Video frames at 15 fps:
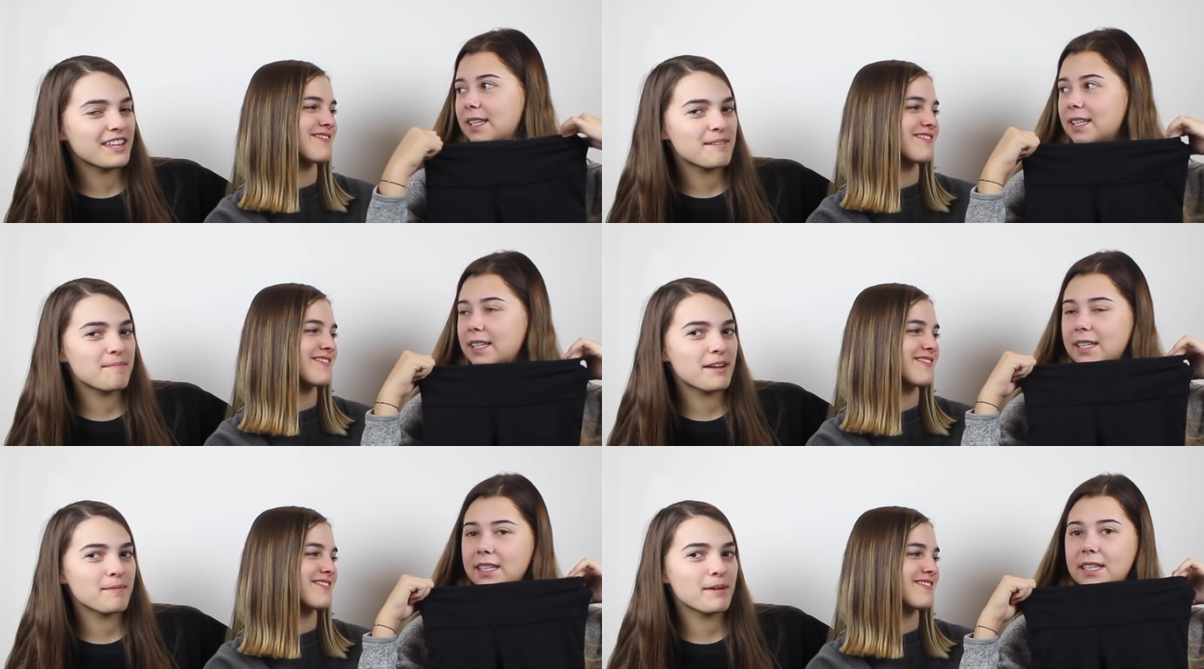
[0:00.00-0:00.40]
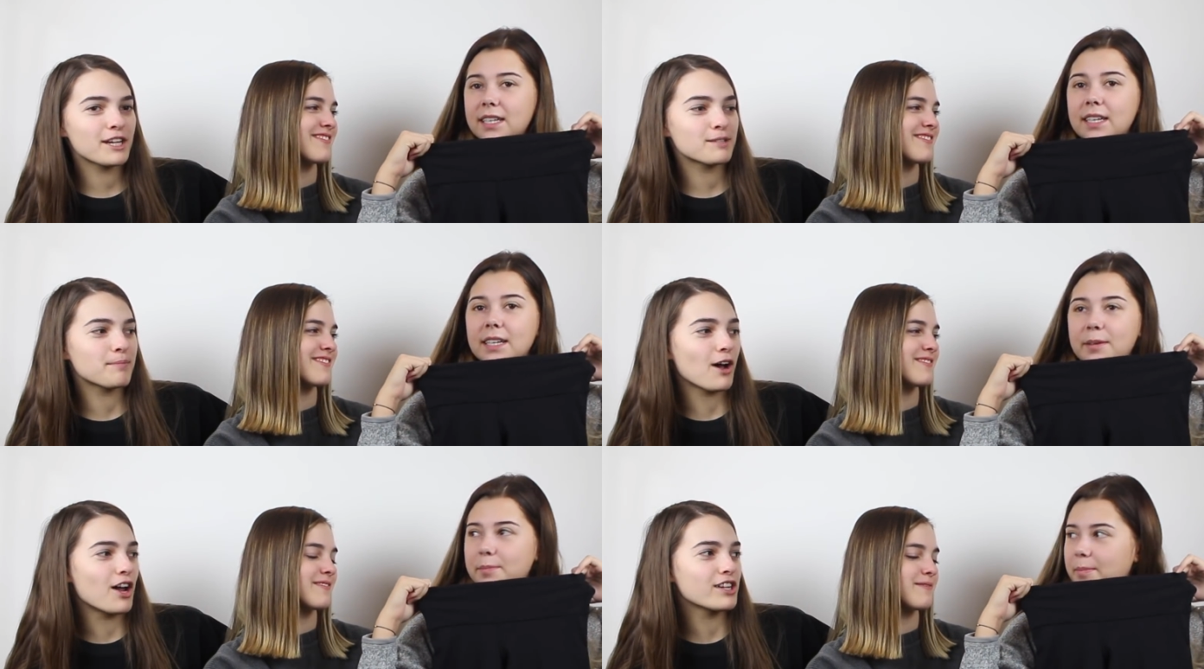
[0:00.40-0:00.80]
Speaker 1: them that
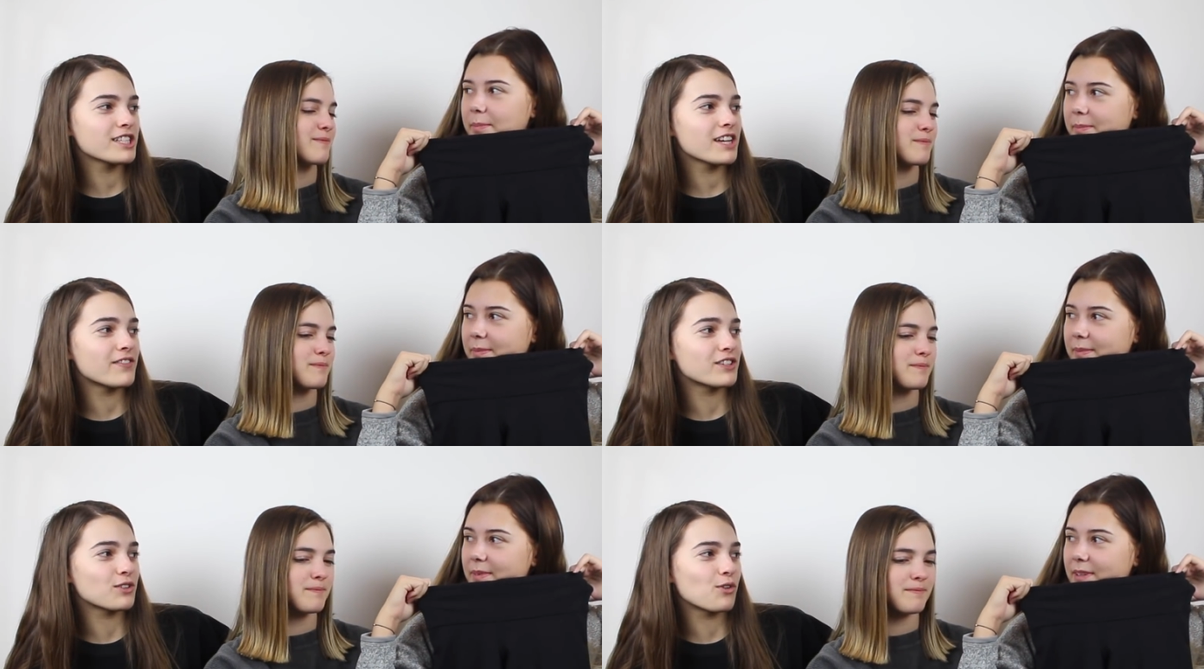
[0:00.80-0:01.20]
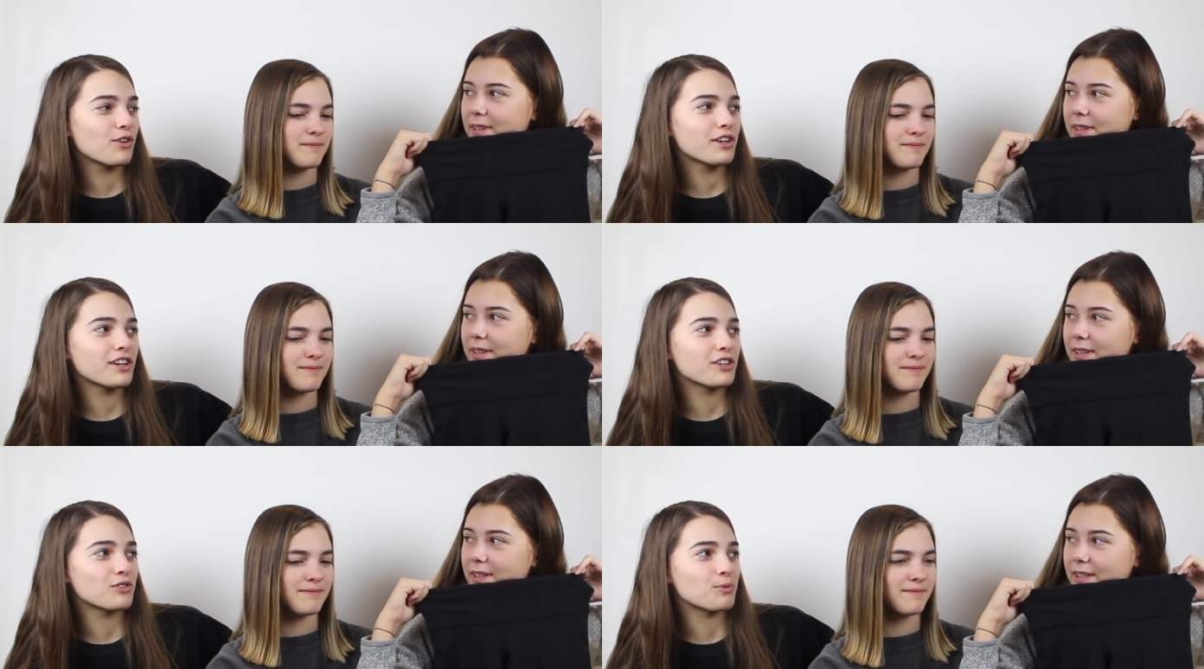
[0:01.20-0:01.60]
much. But honestly, if it's
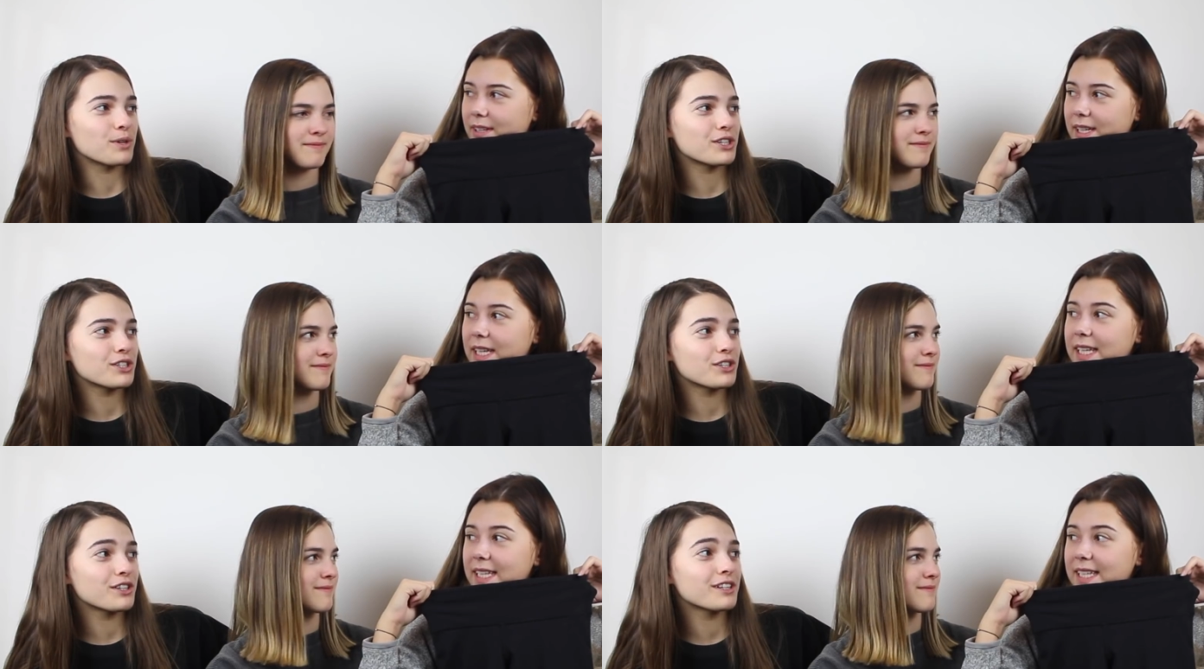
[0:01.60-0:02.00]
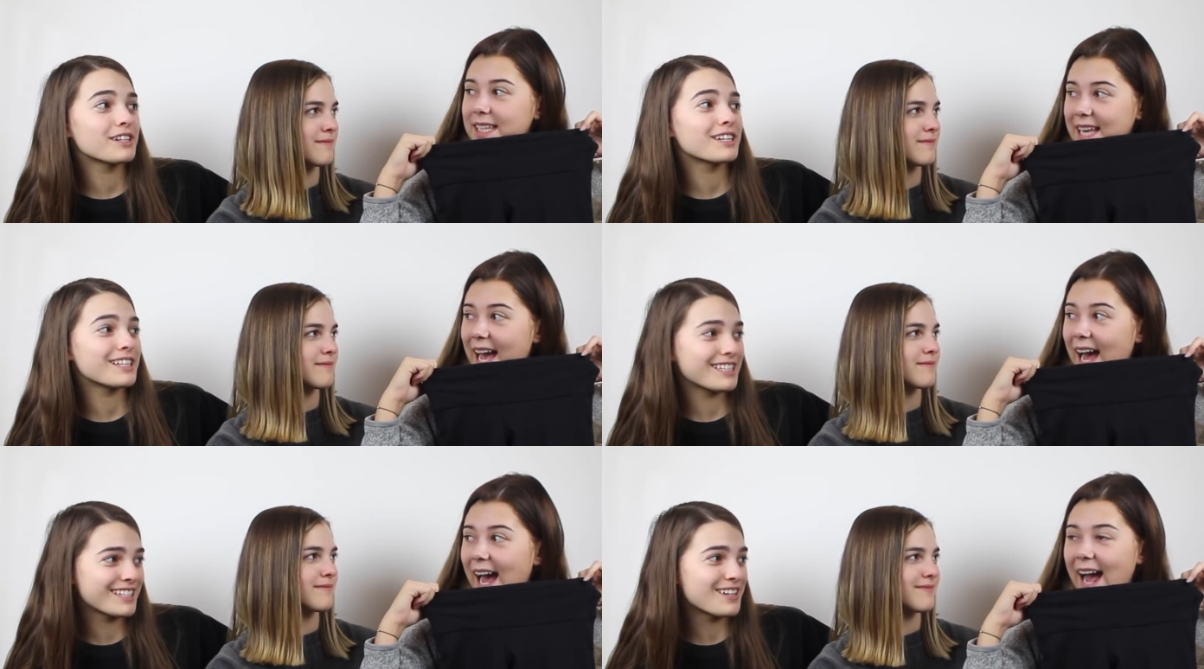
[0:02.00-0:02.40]
cold and it's winter,
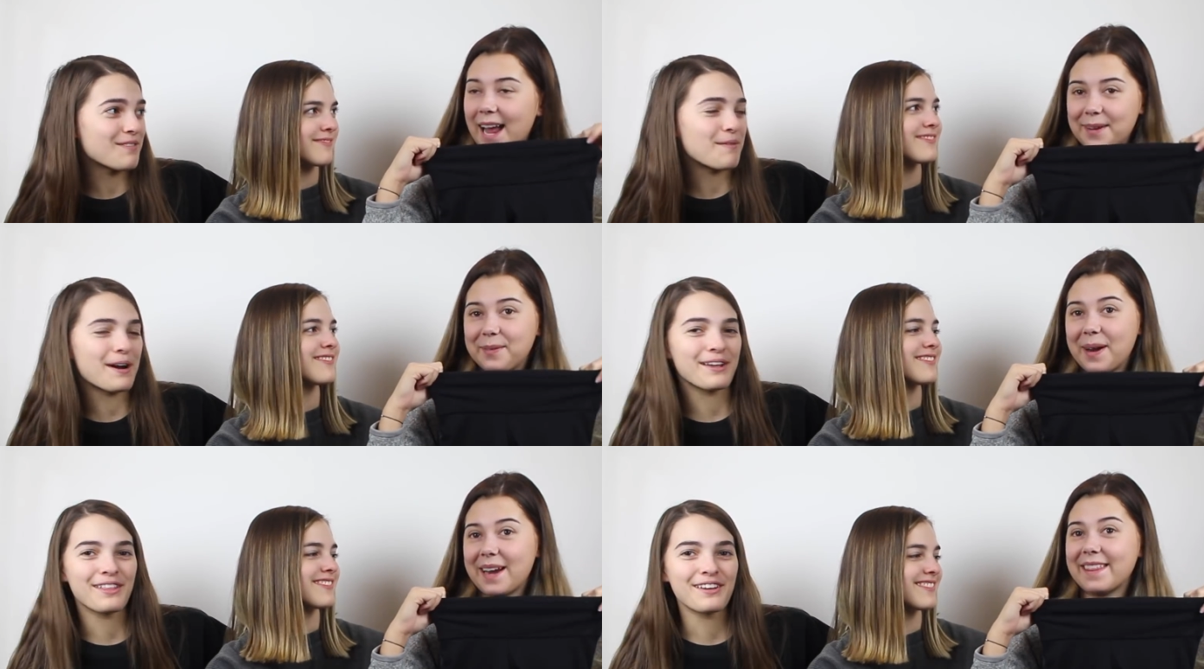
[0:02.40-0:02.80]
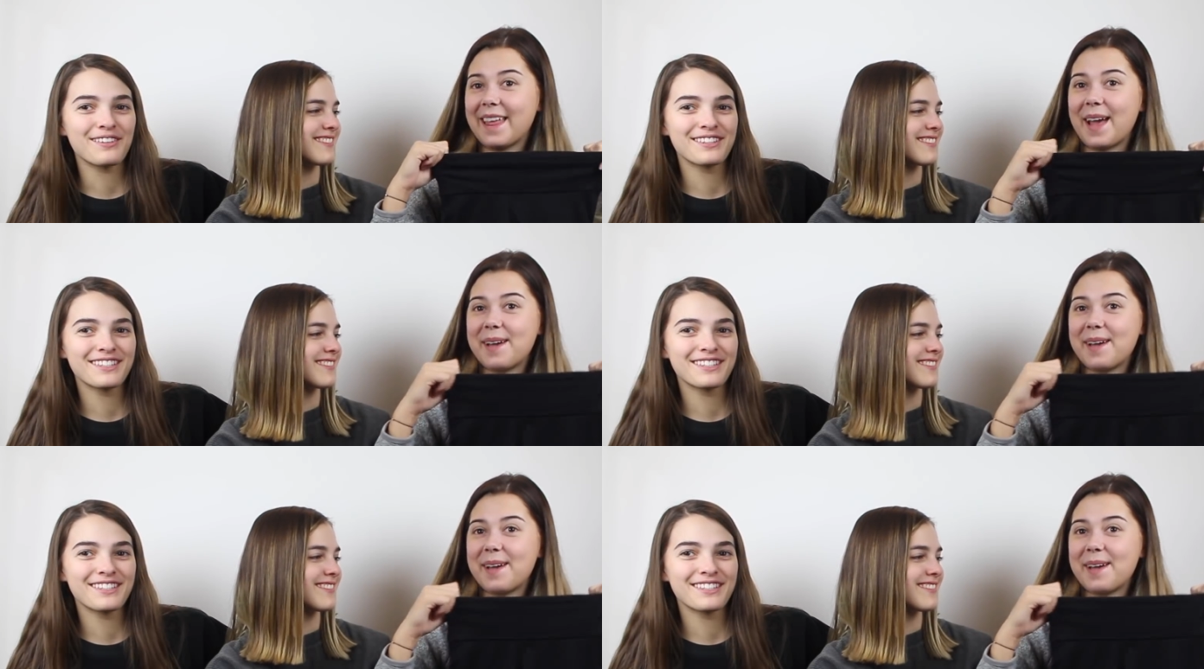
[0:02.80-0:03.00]
yeah, I wear, wear